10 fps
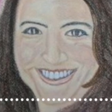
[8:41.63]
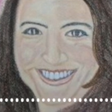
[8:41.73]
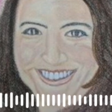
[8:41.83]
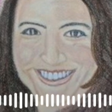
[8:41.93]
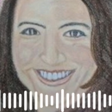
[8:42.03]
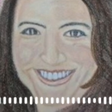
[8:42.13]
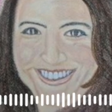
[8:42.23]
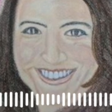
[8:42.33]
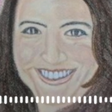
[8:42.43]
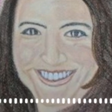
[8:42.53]
Monday and
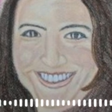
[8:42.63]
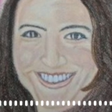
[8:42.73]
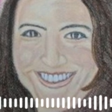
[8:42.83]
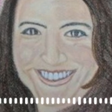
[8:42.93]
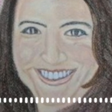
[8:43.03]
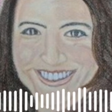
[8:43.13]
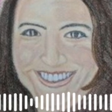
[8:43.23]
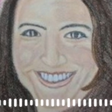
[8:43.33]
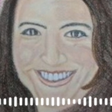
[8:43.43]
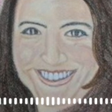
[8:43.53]
Tuesday, we have
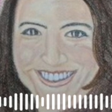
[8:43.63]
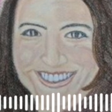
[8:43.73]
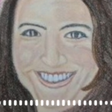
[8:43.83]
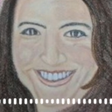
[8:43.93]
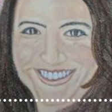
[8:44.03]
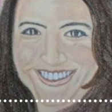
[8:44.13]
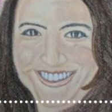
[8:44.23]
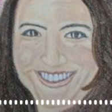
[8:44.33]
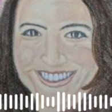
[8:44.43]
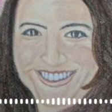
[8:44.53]
ascending the mountain.
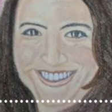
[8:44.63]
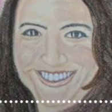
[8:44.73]
Keep